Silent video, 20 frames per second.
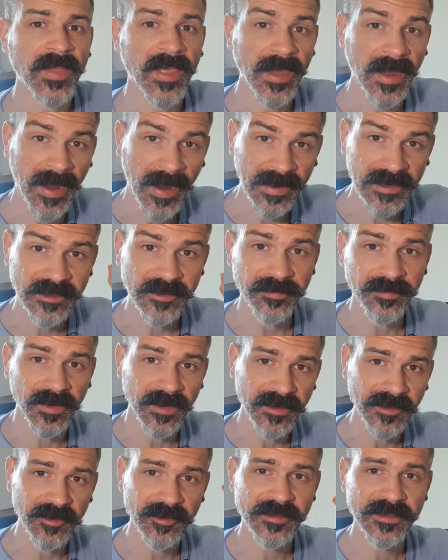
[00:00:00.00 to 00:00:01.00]

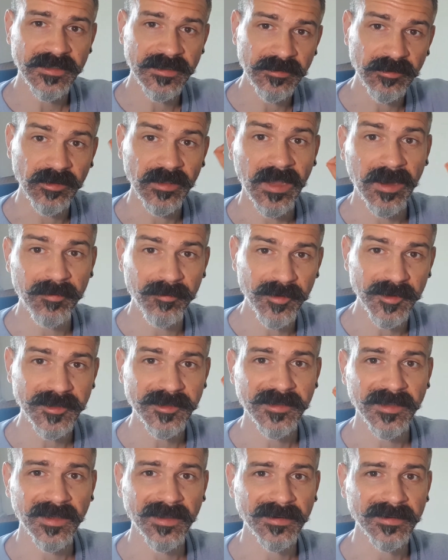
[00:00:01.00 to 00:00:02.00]
activate,
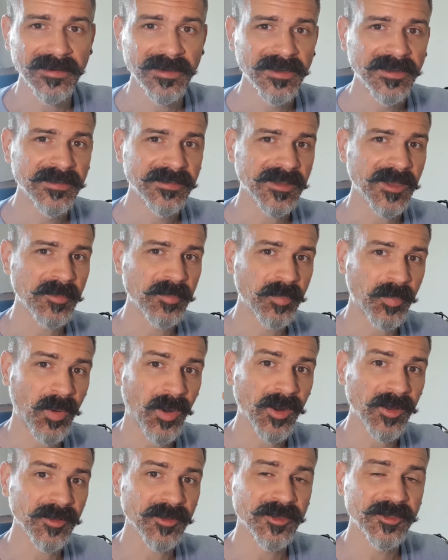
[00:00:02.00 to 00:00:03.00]
leverage that
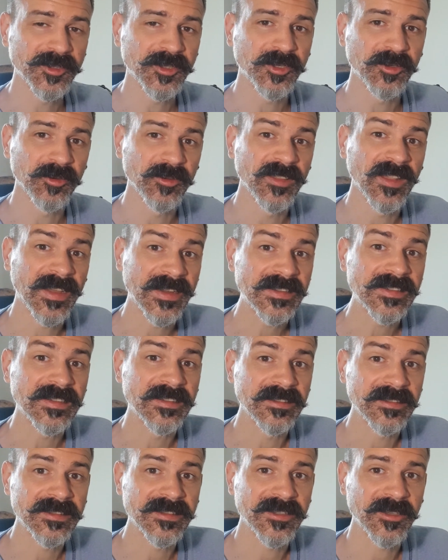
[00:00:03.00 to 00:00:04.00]
biological
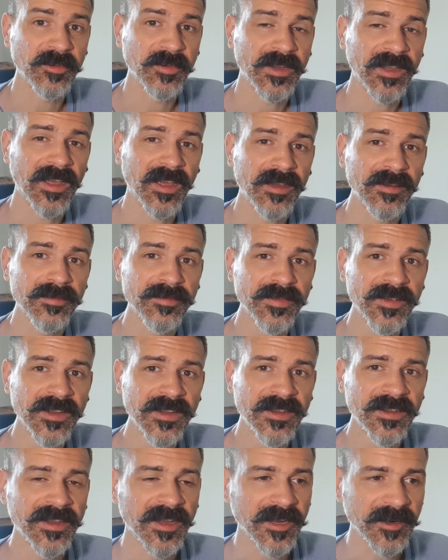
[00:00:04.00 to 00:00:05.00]
laziness that we have,
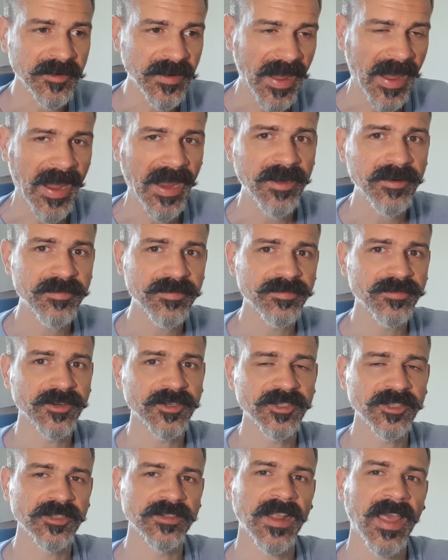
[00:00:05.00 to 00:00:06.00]
and add
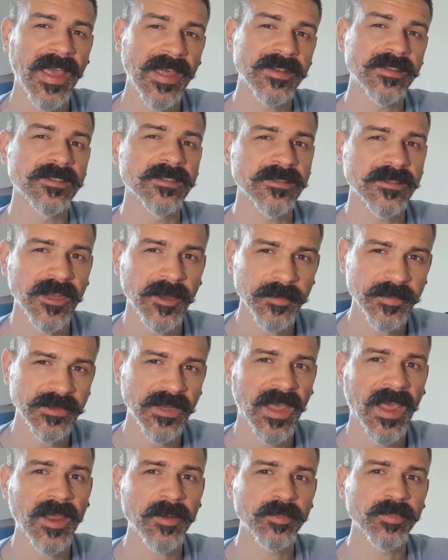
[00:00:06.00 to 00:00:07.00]
friction, add steps,
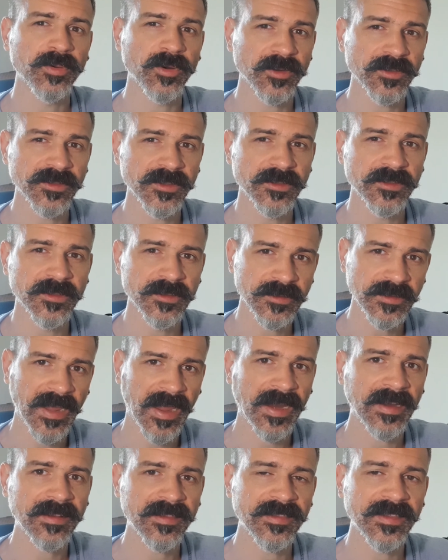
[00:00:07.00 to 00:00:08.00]
add processes,
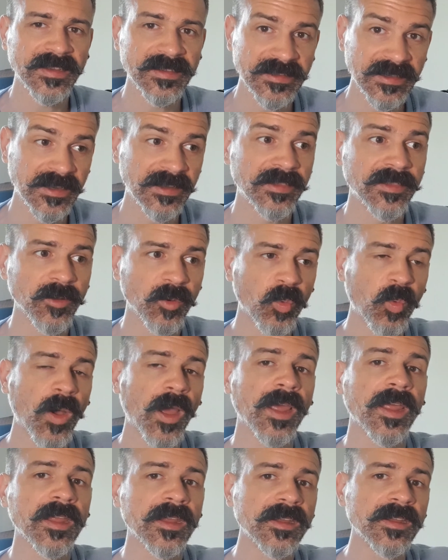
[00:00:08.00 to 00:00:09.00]
add things in the
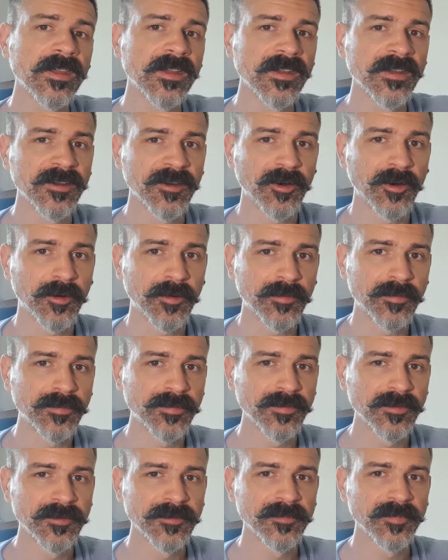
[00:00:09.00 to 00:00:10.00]
way
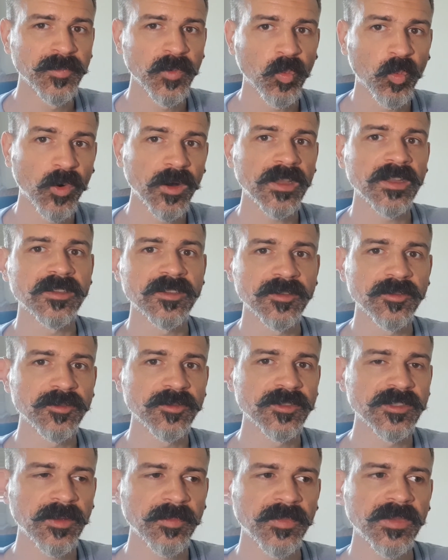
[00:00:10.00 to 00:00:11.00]
of wanting to do
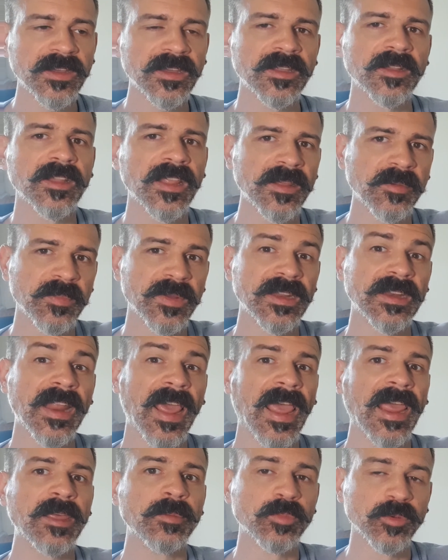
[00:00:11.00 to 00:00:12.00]
something and then being
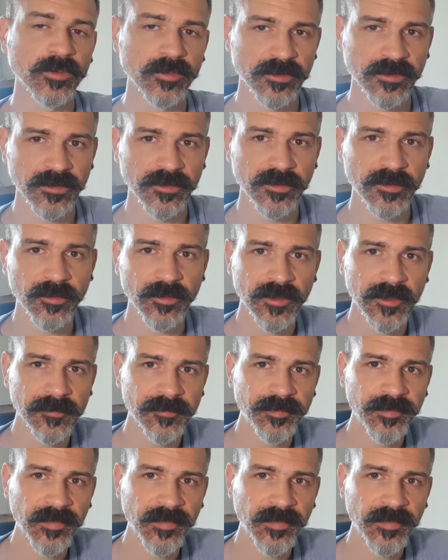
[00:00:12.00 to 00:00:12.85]
able to do it.